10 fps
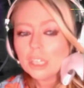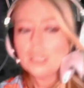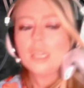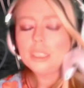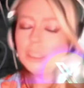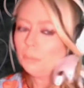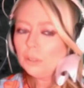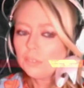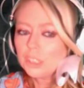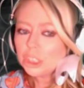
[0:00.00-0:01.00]
It's a
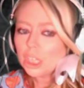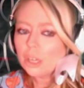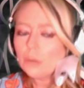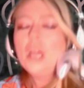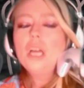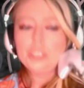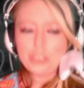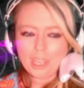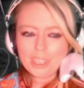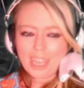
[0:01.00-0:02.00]
movie show.
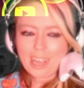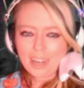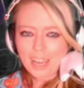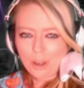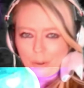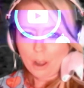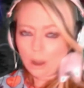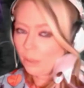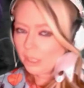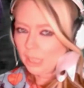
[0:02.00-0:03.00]
Check that out.
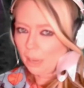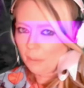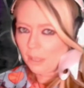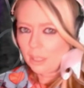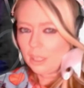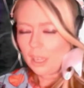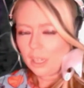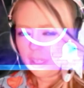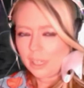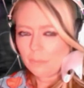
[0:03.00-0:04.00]
Always tap in,
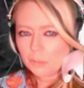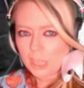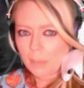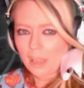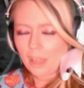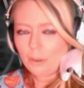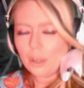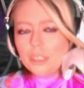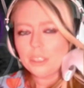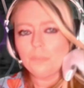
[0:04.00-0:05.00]
never tap out,
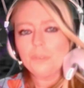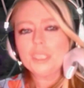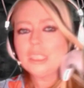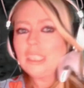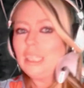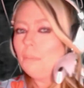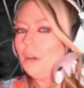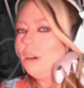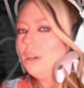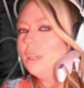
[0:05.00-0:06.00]
and don't forget to keep
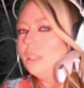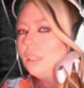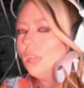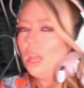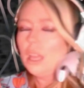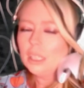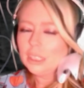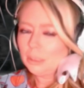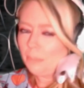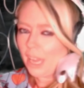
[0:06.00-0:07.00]
on
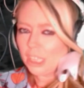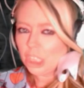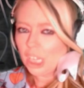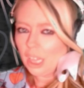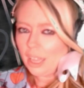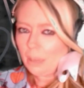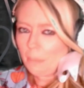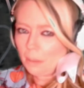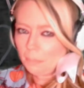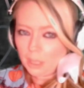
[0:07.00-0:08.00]
smashing like a
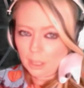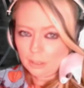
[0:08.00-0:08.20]
pumpkin.